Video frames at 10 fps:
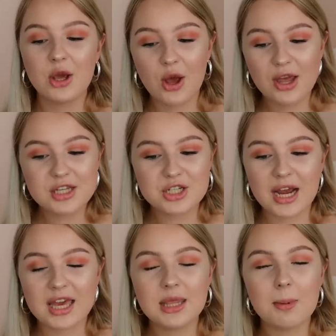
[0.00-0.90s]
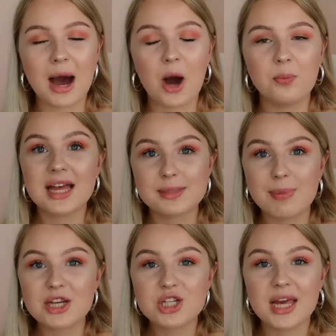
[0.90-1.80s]
going and checking them out,
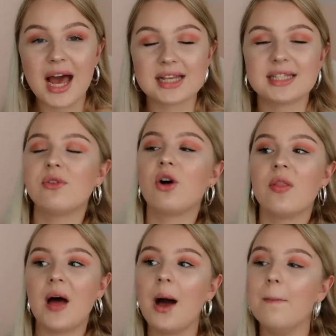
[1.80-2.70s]
especially as they've got that